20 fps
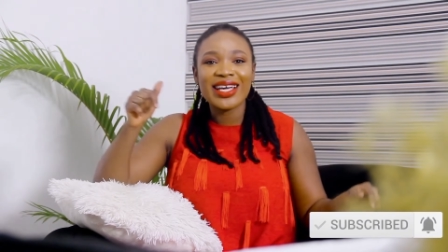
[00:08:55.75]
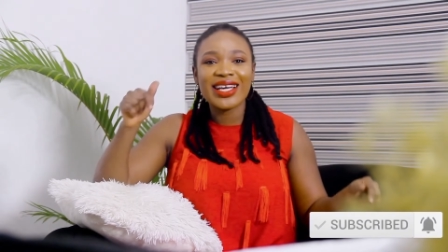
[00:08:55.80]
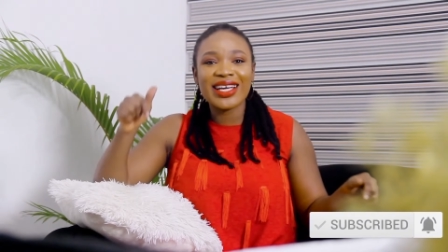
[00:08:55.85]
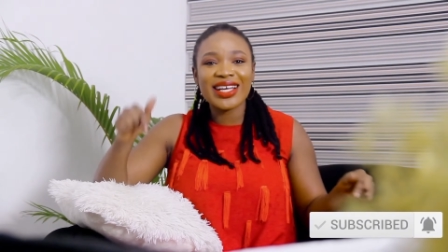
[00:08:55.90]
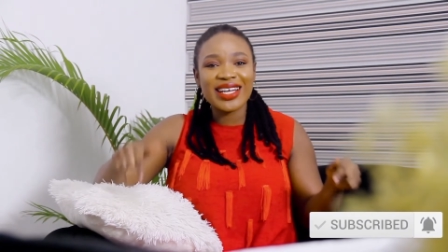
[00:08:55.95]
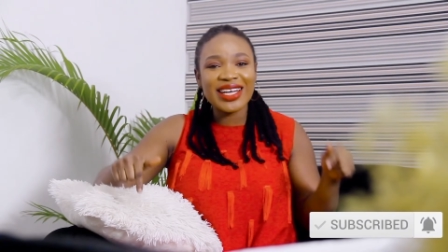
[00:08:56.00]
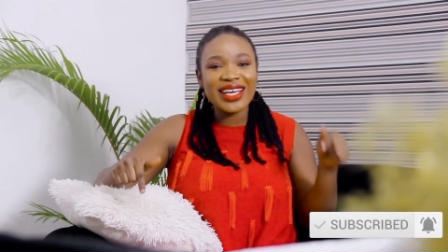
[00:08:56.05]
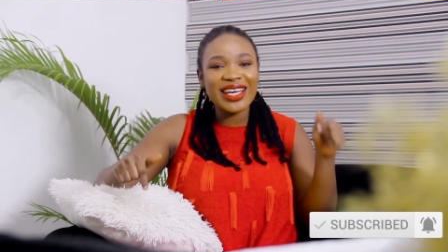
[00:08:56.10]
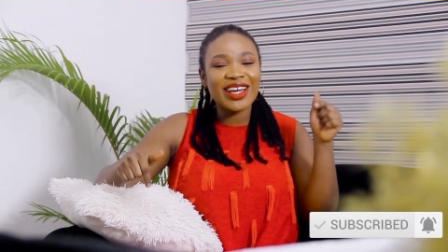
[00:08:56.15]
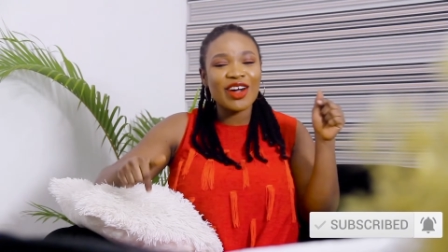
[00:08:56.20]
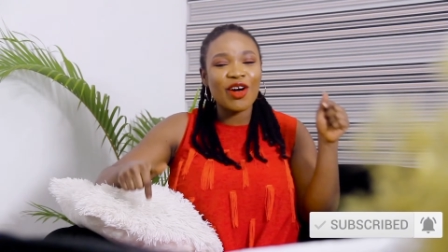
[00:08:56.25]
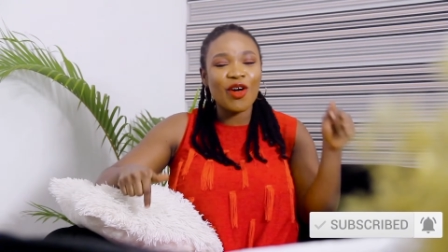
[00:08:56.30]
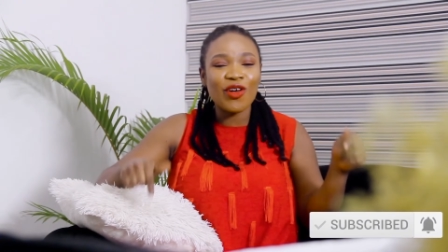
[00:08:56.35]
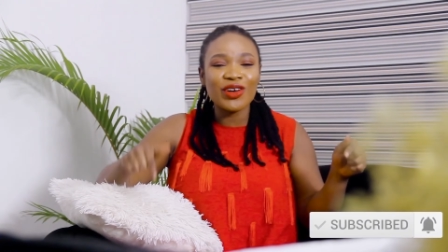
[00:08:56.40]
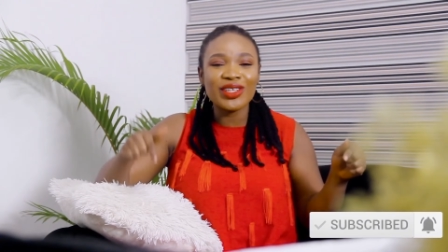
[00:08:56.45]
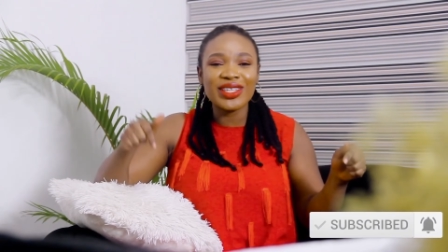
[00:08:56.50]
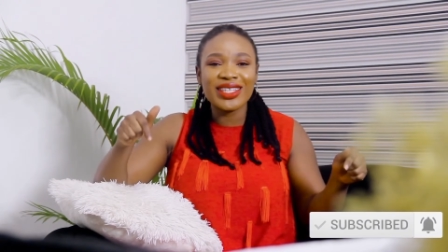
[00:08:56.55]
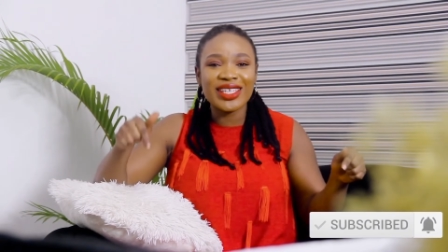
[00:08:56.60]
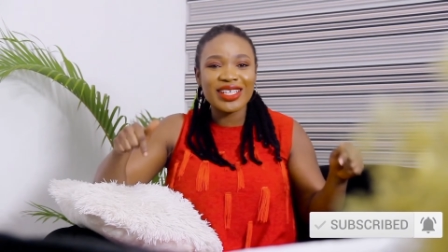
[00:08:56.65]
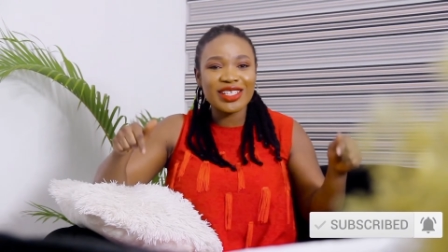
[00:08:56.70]
Click
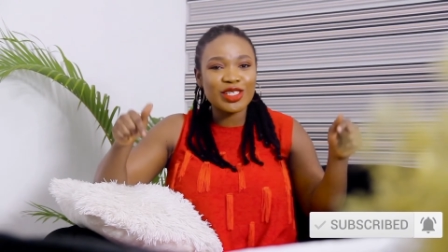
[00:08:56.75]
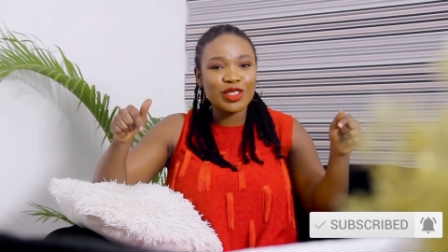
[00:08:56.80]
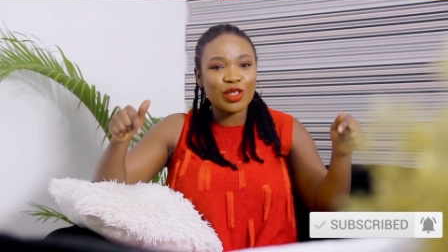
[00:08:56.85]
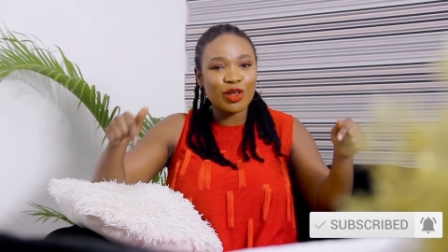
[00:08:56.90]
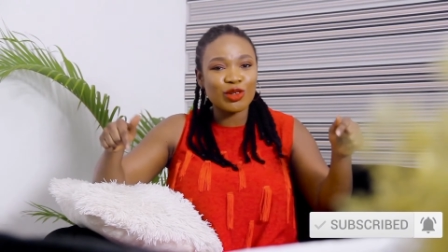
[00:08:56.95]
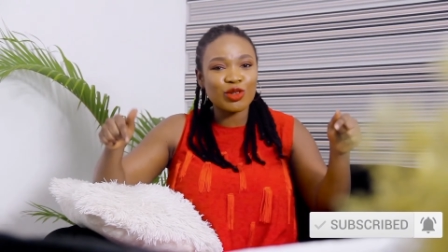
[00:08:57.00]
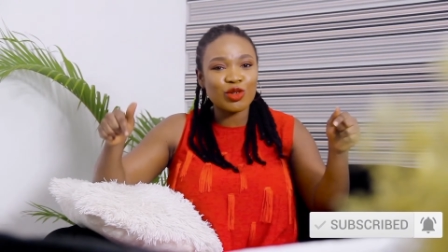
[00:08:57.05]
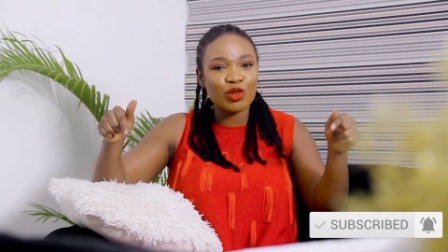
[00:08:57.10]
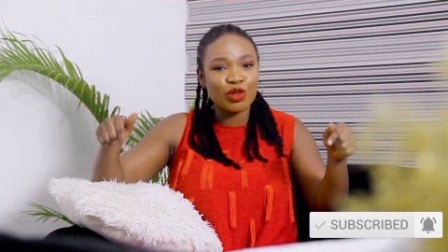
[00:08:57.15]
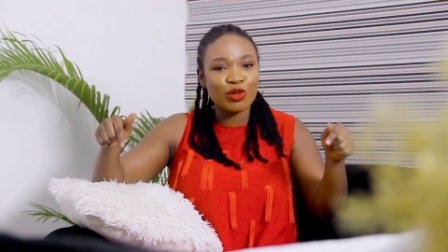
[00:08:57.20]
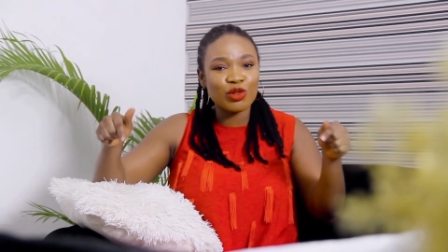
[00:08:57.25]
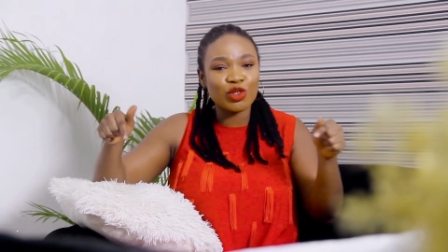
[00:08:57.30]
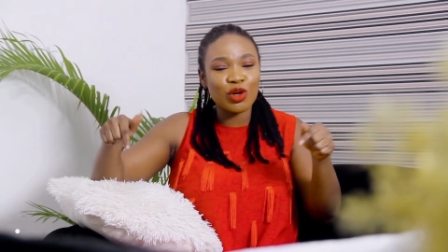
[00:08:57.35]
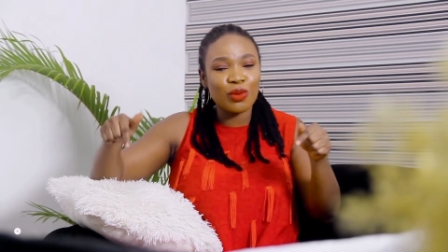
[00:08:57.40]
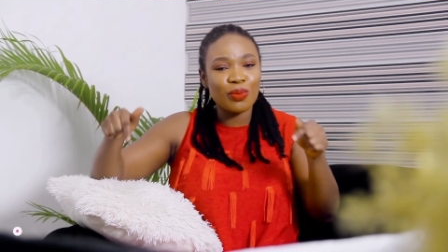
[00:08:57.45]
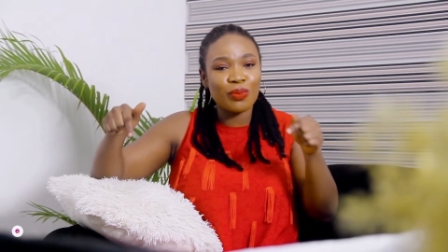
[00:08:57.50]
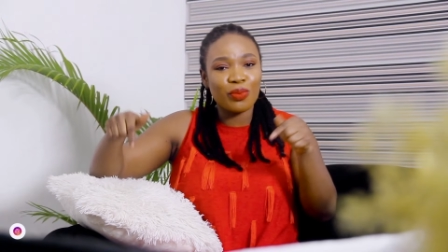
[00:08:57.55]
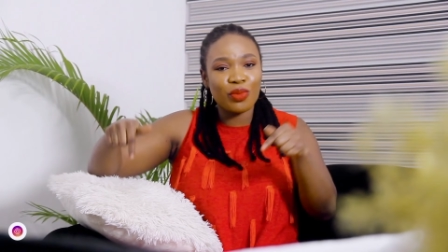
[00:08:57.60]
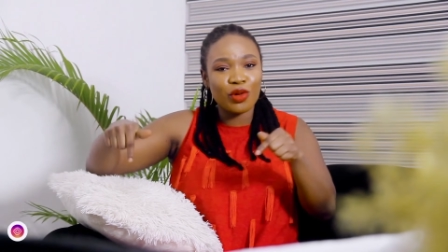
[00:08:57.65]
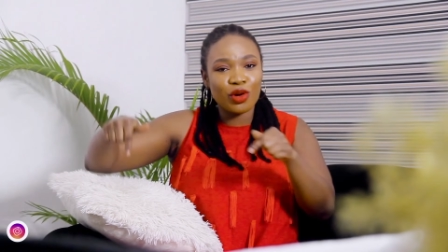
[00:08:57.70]
on the
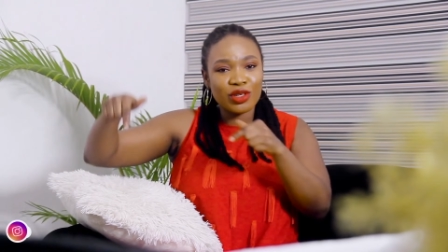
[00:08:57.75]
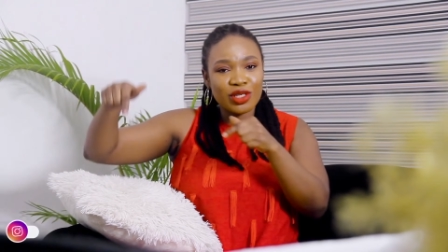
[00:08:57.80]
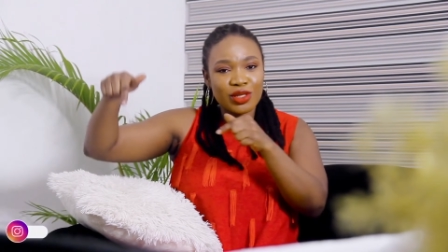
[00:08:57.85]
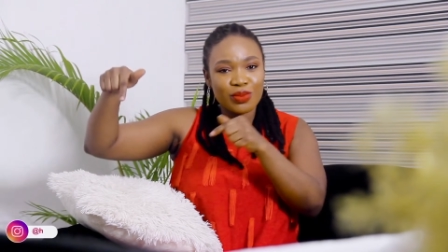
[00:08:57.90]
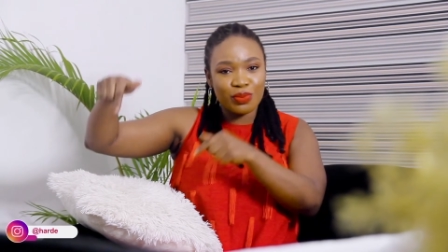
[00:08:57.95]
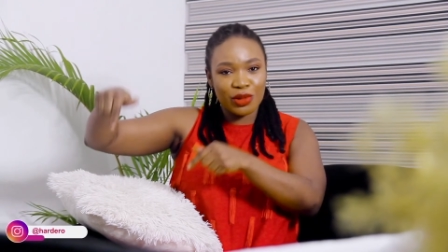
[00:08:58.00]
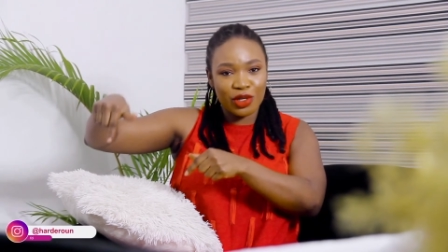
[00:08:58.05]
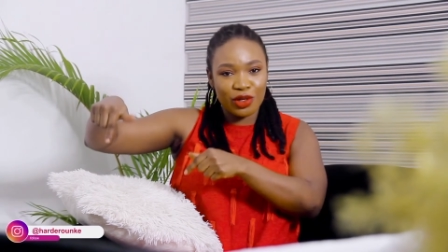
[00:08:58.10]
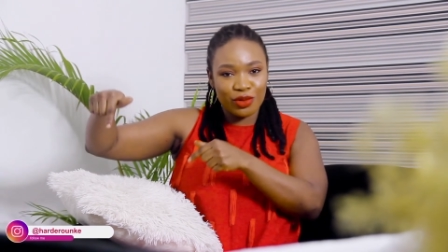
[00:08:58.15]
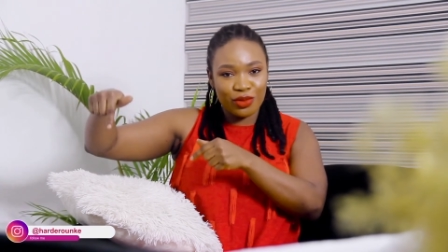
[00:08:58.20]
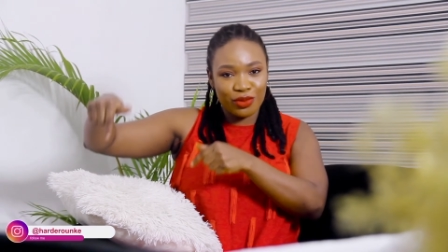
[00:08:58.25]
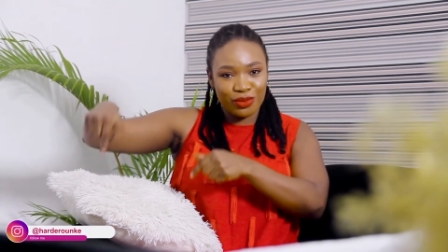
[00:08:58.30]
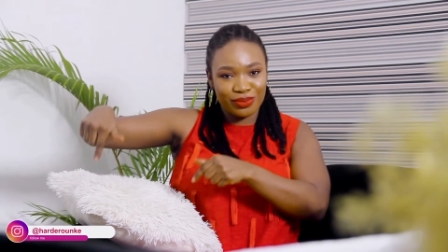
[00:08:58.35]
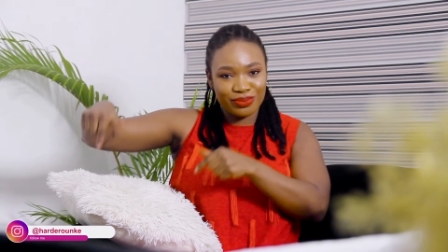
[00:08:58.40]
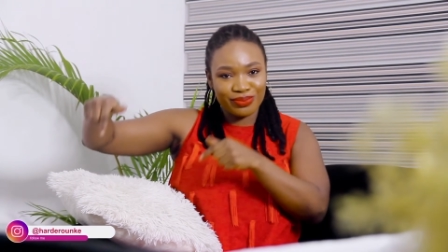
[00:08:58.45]
subscription box below.